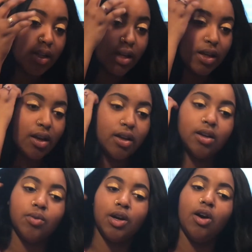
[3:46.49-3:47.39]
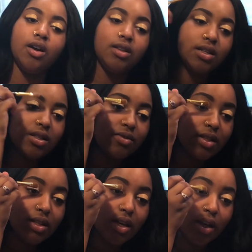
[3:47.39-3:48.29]
Like, regardless if
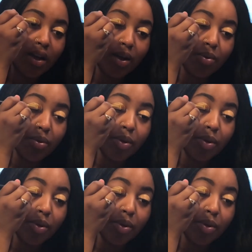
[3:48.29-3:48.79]
it's like a couple